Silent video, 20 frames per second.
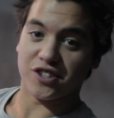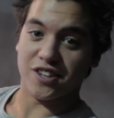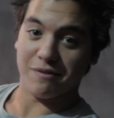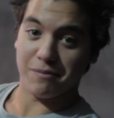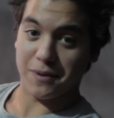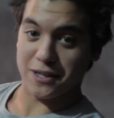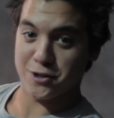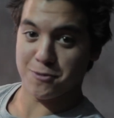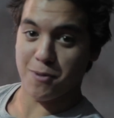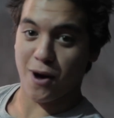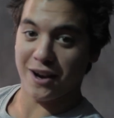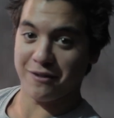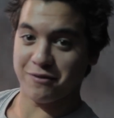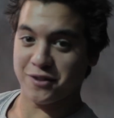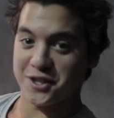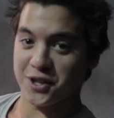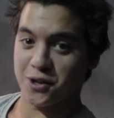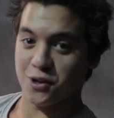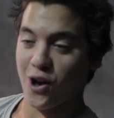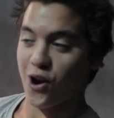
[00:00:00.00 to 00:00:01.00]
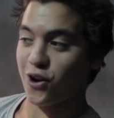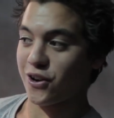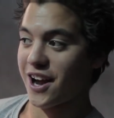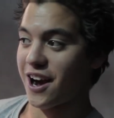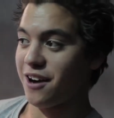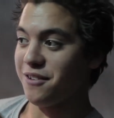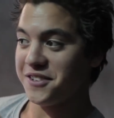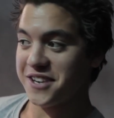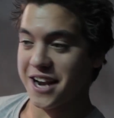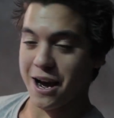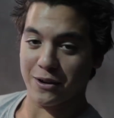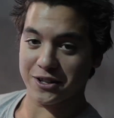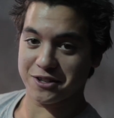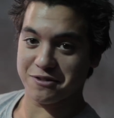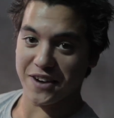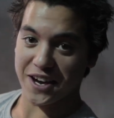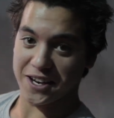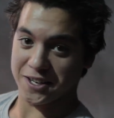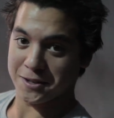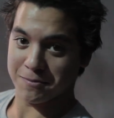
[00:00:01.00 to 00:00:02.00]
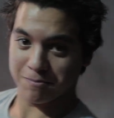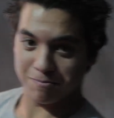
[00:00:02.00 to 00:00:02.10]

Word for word: they've been smiling for too long now. Now it's fake.